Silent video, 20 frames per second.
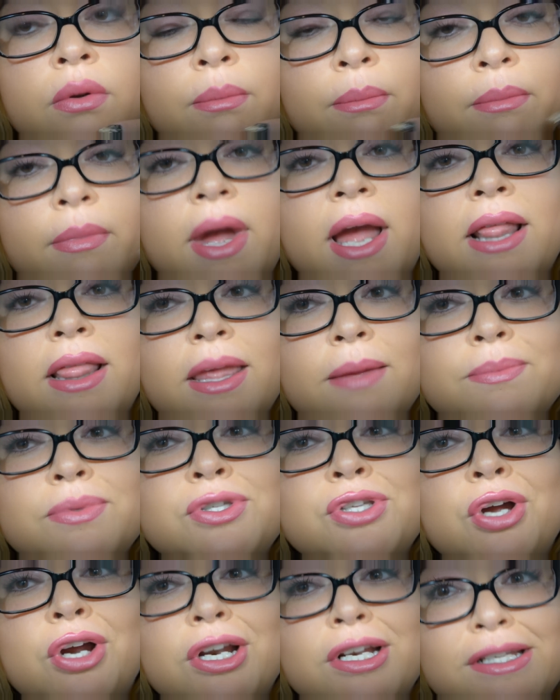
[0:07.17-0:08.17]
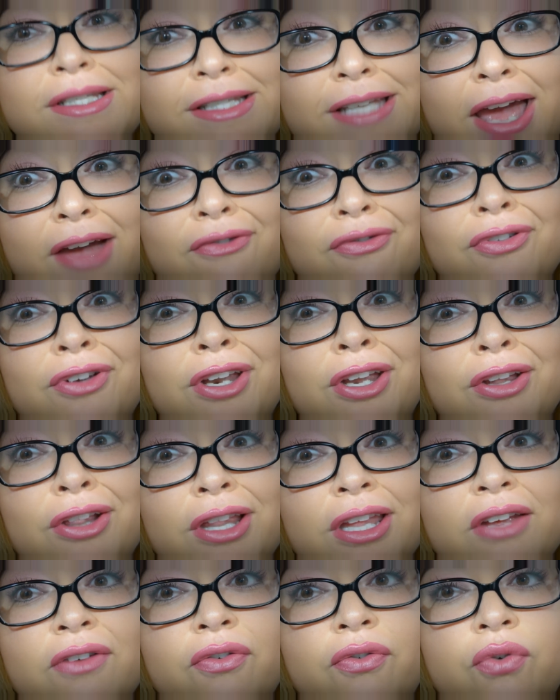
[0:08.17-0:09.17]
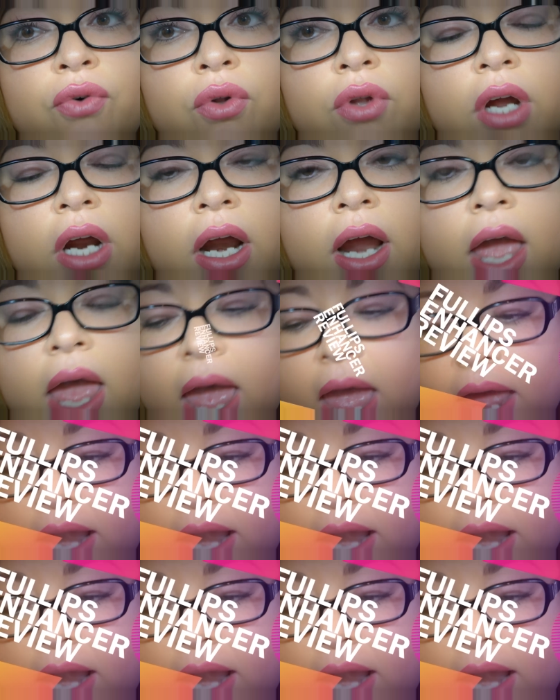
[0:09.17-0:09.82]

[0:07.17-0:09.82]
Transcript: My lips are definitely fuller.